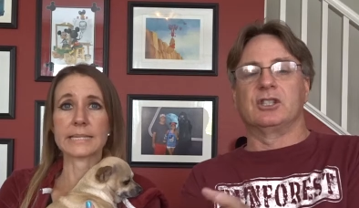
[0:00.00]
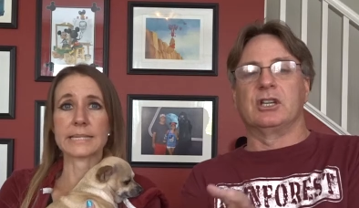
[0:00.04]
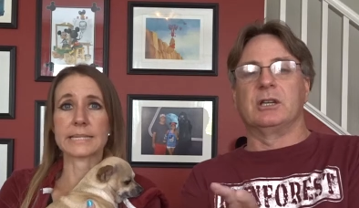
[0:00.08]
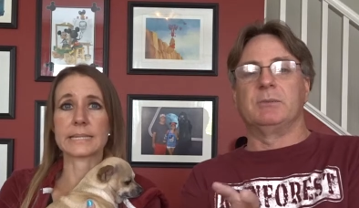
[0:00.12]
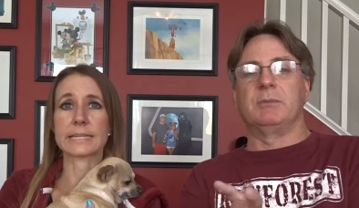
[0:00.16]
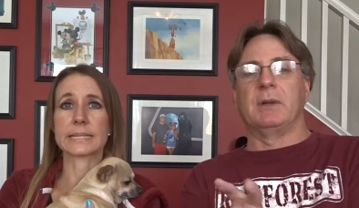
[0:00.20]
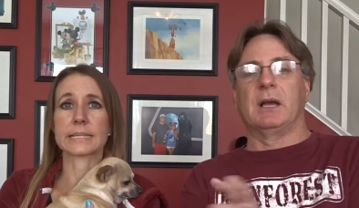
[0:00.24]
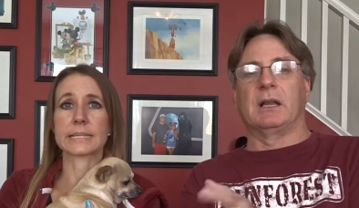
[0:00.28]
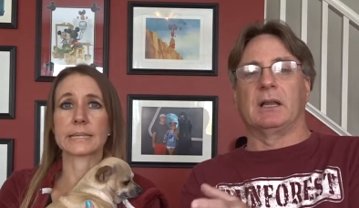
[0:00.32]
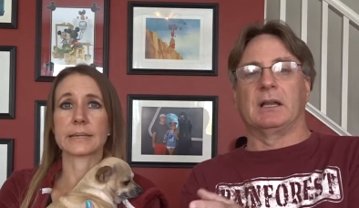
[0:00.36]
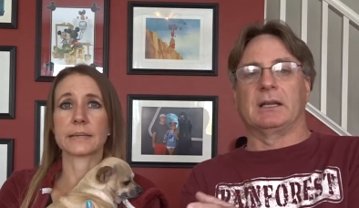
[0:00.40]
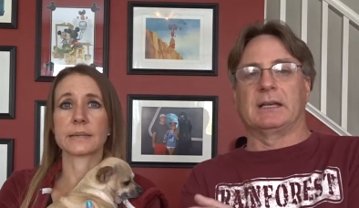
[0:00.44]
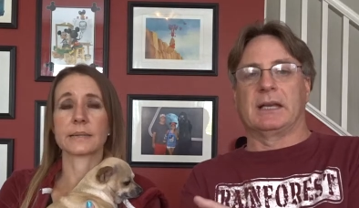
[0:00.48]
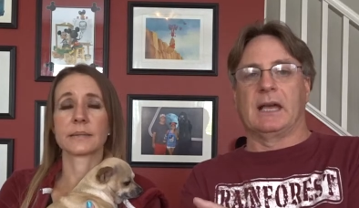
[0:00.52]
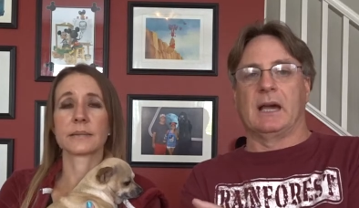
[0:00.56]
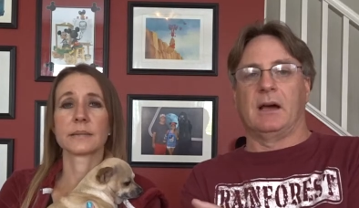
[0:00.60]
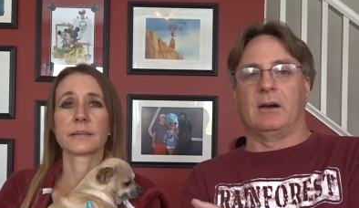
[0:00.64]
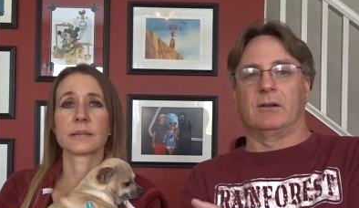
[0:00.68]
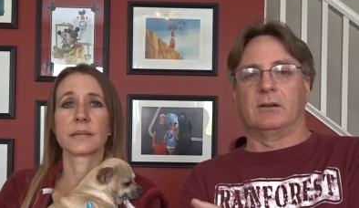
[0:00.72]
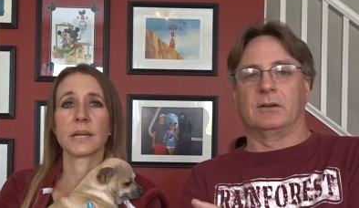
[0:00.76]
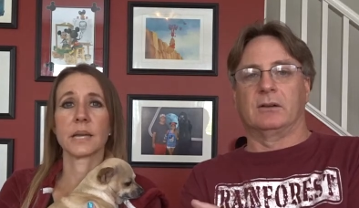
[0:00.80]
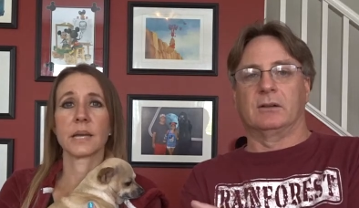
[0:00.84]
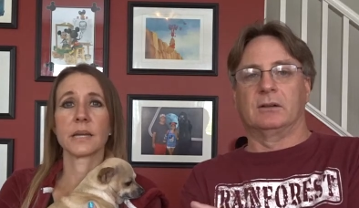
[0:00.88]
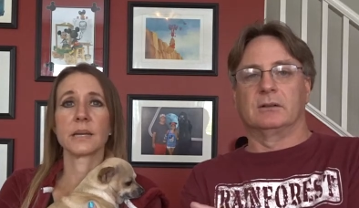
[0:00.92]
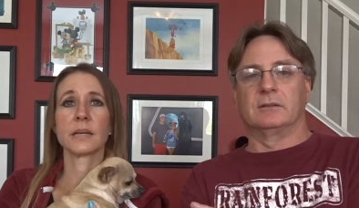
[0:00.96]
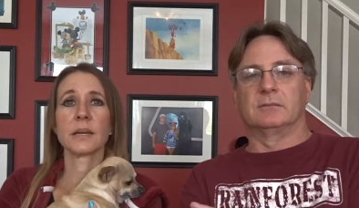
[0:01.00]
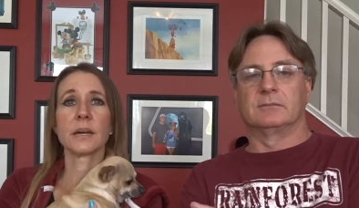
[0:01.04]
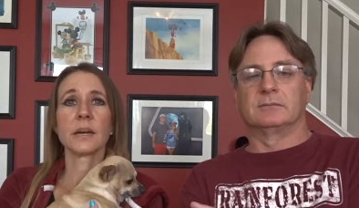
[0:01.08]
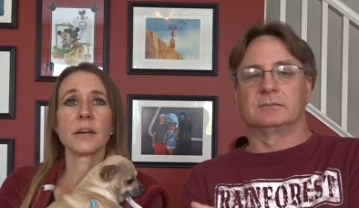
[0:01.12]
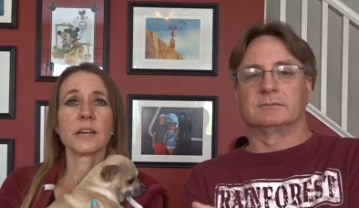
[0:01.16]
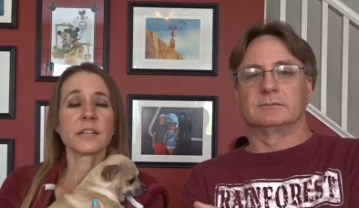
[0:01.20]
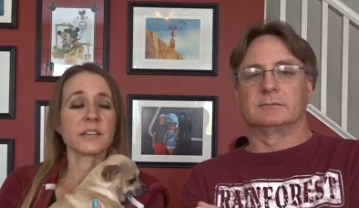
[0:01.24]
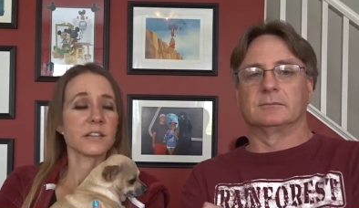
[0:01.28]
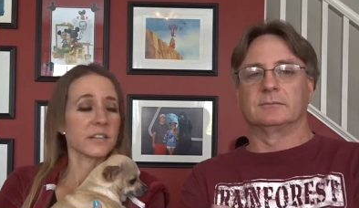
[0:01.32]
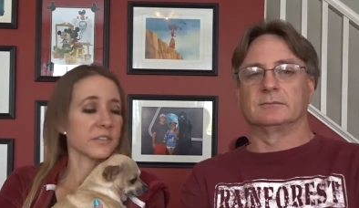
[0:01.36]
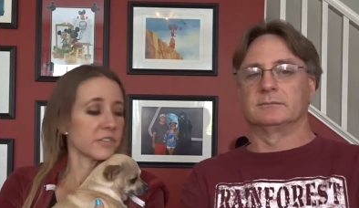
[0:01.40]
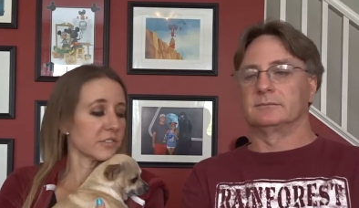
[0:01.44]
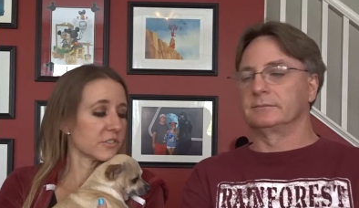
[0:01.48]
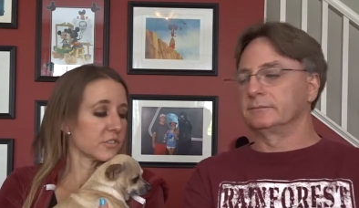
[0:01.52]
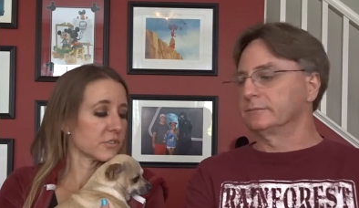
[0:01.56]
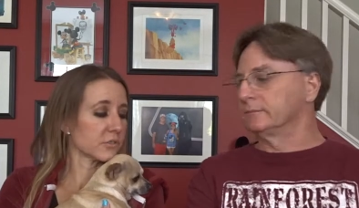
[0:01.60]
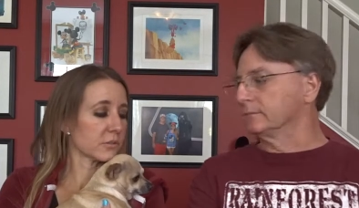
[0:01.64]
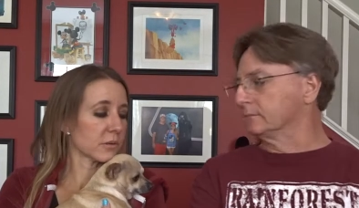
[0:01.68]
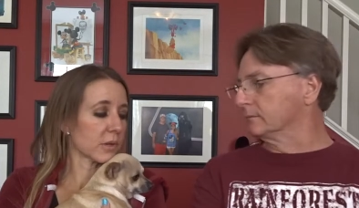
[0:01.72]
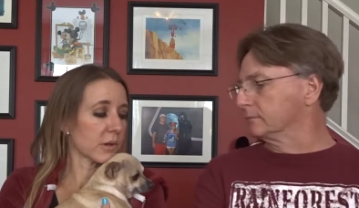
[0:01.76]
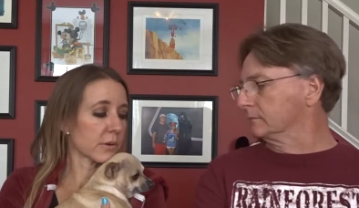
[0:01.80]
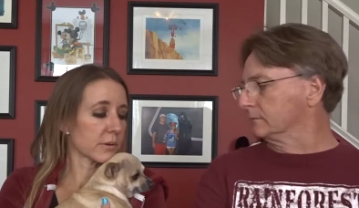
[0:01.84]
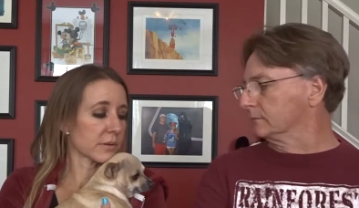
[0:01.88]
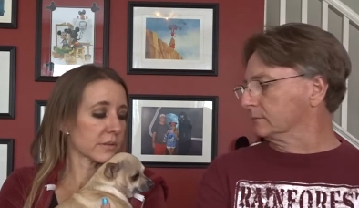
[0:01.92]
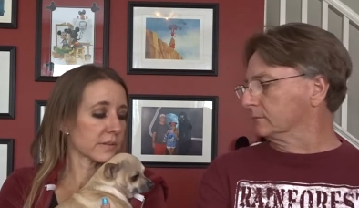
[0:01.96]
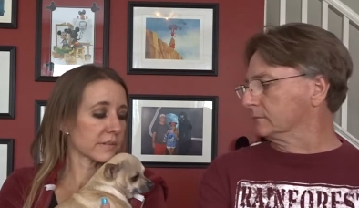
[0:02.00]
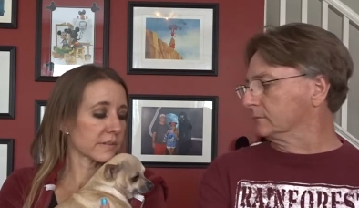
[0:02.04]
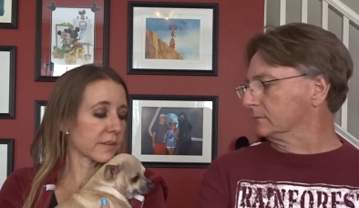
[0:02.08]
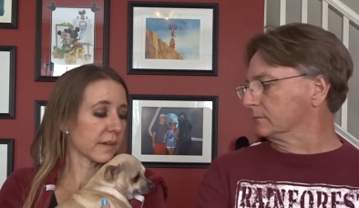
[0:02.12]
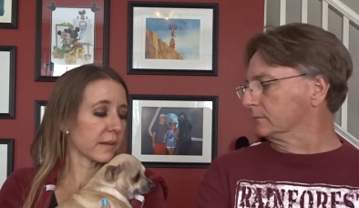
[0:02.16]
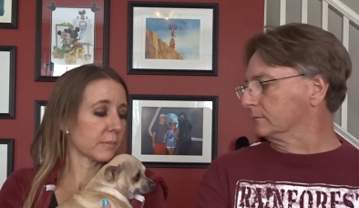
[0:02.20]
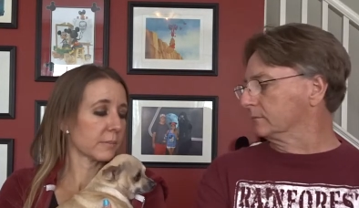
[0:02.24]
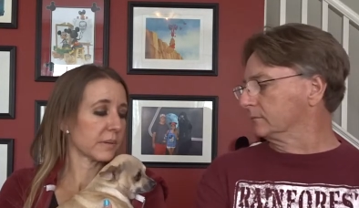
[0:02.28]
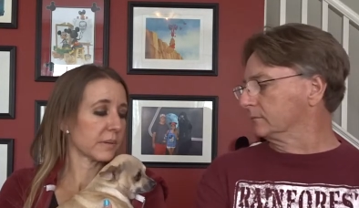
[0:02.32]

Speaker 1: a Gmail account.
Speaker 2: Did you notice how